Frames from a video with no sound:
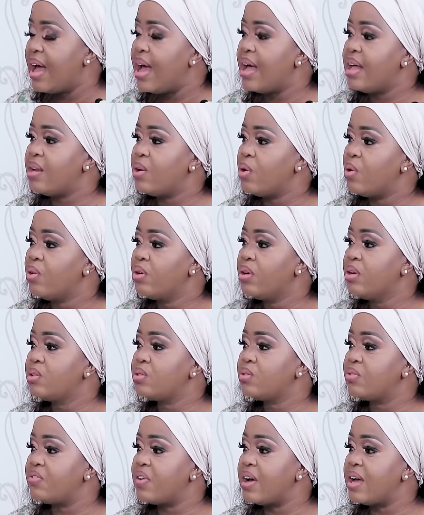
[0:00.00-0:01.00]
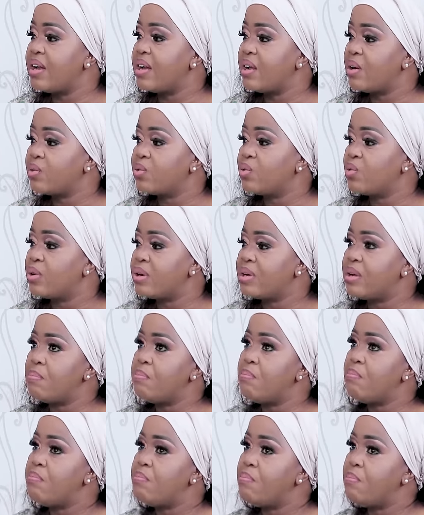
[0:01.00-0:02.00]
and only to find out were the
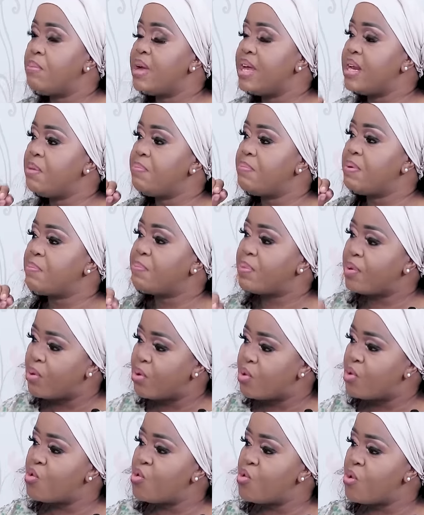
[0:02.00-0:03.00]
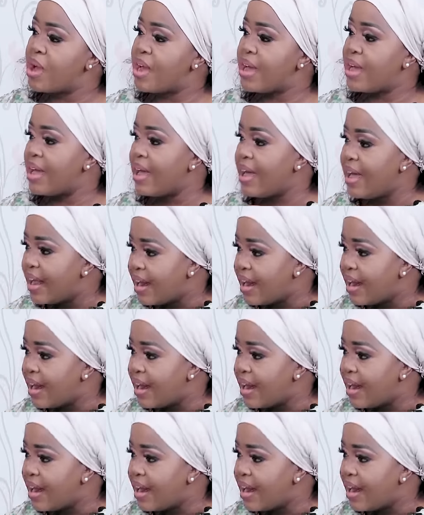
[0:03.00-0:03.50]
many people who were